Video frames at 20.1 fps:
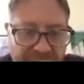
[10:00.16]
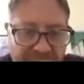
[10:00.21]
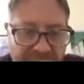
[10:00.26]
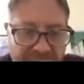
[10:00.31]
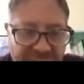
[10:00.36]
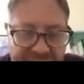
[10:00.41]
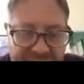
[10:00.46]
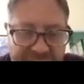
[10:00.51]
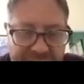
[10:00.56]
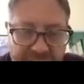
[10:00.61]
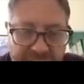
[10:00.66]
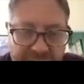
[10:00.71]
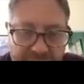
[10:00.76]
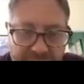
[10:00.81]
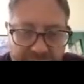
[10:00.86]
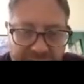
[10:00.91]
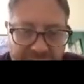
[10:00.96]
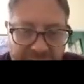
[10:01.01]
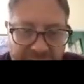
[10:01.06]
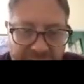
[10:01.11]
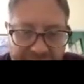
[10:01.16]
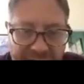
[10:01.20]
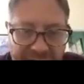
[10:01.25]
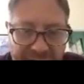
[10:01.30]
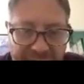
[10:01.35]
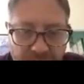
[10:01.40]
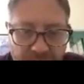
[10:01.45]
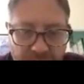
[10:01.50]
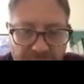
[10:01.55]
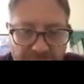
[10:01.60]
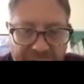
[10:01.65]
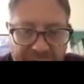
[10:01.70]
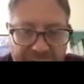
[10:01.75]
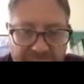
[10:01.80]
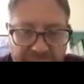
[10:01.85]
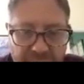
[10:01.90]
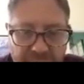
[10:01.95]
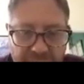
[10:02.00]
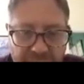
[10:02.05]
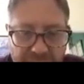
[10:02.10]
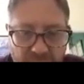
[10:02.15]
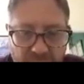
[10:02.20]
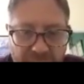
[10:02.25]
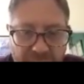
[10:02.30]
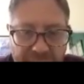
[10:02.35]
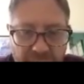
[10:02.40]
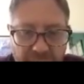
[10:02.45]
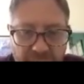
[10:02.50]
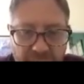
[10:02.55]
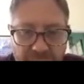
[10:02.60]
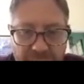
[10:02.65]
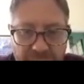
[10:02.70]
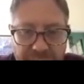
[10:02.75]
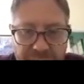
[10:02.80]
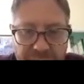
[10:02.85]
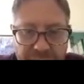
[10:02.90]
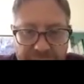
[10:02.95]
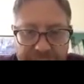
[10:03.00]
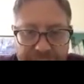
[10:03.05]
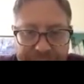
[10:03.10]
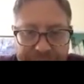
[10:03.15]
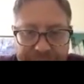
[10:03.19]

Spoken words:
via this calcaneal branch, it'll get quite large.